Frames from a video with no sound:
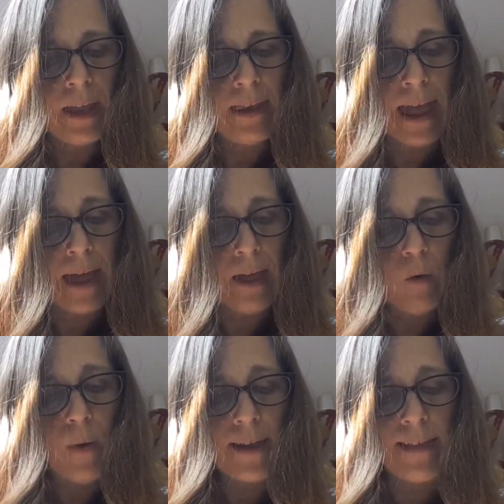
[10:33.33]
Now,
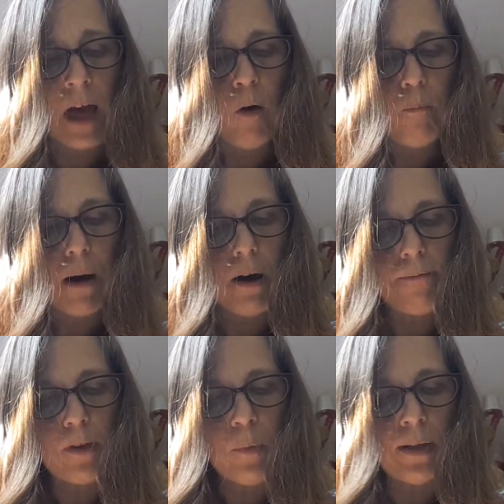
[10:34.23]
where's that old bath?
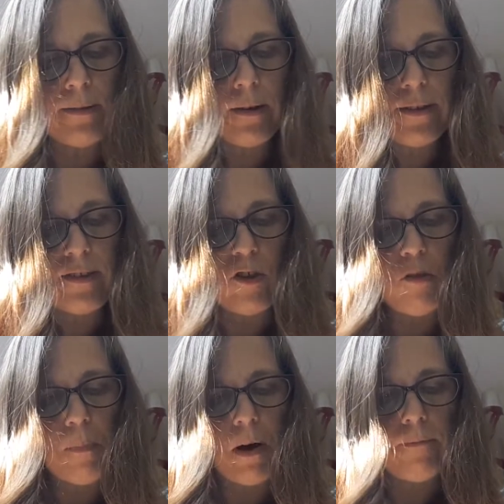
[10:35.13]
You unties the new
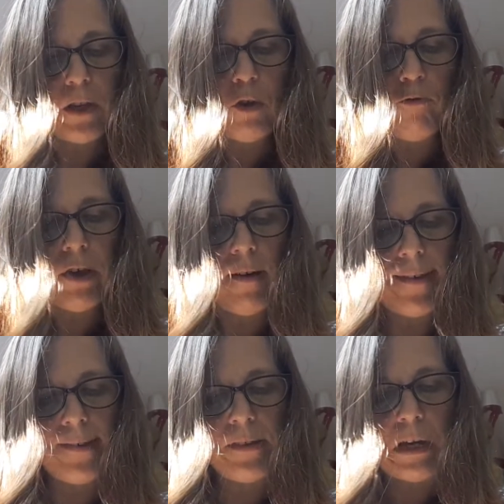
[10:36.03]
bath and you
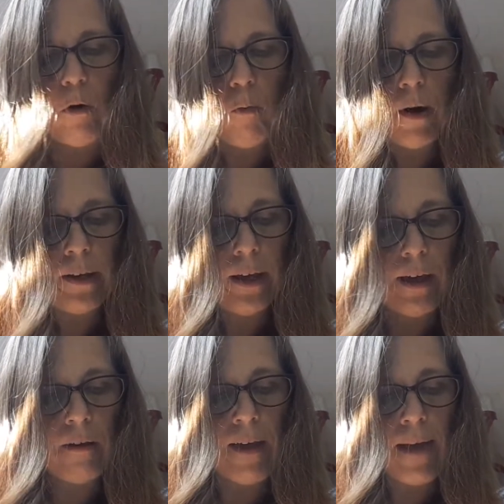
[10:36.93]
ties on the old one,
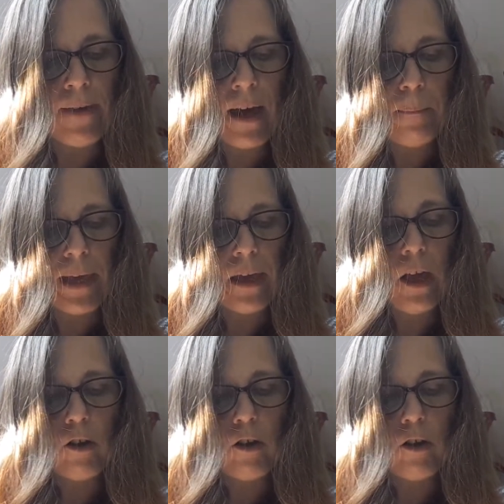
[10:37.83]
and I have it up here,